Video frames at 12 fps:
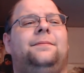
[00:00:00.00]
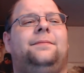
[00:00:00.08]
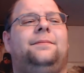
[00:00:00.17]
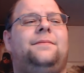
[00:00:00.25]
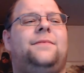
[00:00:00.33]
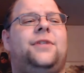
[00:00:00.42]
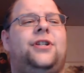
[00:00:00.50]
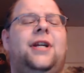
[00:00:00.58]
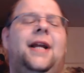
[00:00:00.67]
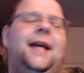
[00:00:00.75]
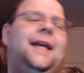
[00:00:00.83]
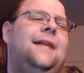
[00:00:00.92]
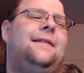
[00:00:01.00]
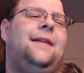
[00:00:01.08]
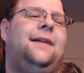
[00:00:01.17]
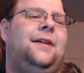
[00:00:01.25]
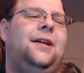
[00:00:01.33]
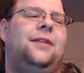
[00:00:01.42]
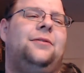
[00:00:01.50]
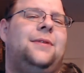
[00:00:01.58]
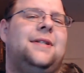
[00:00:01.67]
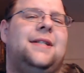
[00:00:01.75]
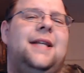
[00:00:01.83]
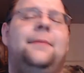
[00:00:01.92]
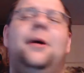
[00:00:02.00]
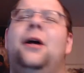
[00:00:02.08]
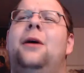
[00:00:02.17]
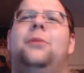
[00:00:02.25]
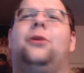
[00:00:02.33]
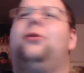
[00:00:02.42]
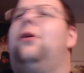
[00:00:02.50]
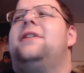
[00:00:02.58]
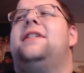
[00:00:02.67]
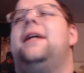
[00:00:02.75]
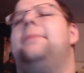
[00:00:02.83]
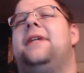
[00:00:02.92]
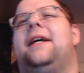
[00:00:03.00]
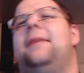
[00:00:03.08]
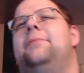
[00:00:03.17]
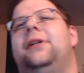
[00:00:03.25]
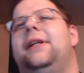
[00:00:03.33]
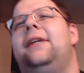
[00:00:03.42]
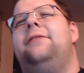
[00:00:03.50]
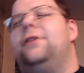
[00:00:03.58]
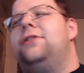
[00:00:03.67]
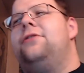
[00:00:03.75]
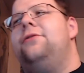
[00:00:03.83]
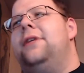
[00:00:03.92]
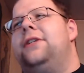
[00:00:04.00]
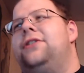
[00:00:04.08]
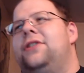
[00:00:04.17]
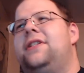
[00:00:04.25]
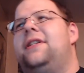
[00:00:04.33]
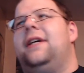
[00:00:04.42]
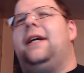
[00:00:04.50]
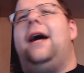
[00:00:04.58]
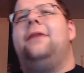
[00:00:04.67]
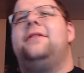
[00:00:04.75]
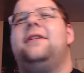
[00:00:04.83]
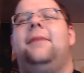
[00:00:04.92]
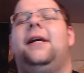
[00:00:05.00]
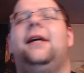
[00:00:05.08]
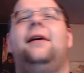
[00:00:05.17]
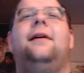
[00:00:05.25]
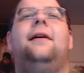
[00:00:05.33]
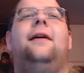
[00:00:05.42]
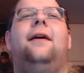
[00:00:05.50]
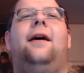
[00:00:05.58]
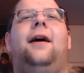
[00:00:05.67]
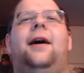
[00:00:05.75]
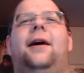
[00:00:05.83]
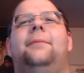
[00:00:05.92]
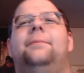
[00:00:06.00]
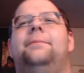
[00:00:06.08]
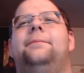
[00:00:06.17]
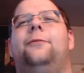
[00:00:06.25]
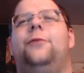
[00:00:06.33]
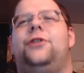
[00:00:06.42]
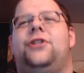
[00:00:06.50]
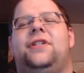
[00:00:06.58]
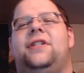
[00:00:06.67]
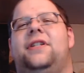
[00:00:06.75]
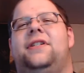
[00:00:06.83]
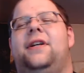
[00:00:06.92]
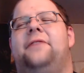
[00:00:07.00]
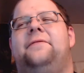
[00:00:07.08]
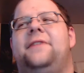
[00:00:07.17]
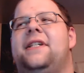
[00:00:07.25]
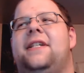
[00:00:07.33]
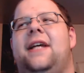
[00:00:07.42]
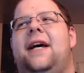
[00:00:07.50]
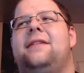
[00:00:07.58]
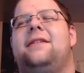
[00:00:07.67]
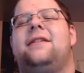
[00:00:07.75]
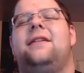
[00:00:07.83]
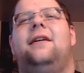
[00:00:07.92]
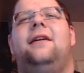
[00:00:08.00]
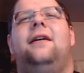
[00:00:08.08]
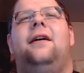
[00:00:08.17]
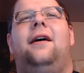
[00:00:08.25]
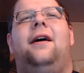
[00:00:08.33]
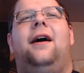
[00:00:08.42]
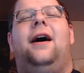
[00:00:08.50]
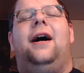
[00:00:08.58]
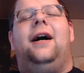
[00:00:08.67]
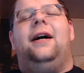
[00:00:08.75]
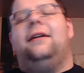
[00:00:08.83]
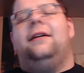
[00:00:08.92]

shit, I can't think of the other one's name, but Chloroseptic and Believe are two that just stick out to me, with just the stuff he says, and